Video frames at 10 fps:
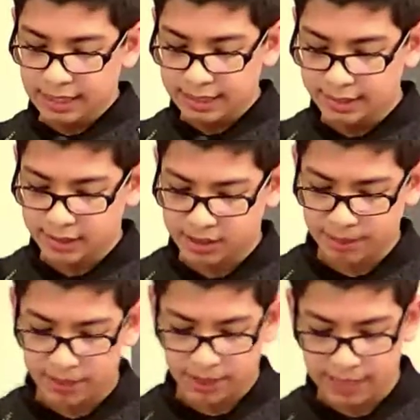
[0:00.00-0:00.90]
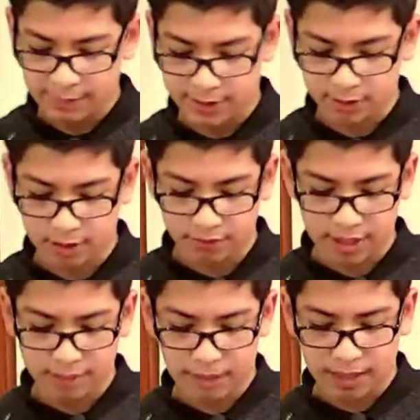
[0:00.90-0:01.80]
tells us about the character of
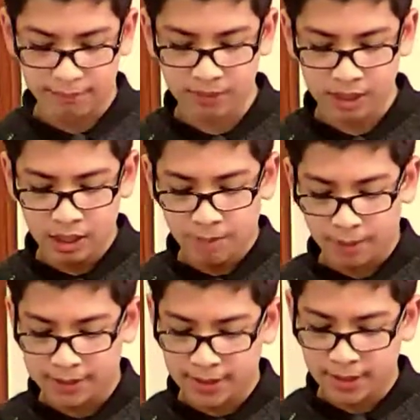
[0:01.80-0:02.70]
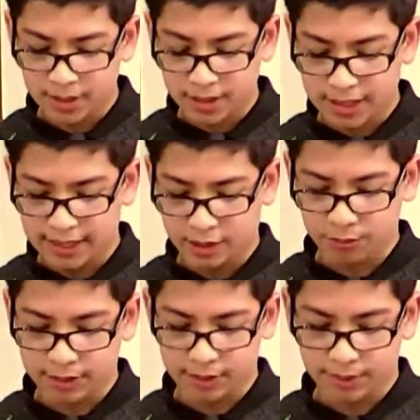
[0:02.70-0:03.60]
the Imam, particularly his
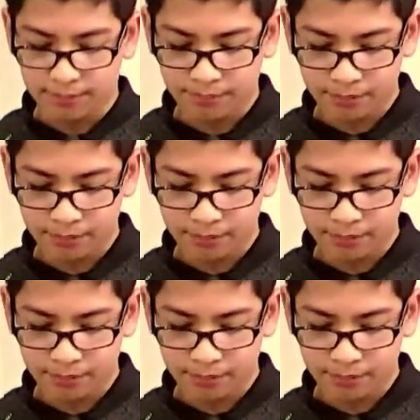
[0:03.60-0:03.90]
wisdom.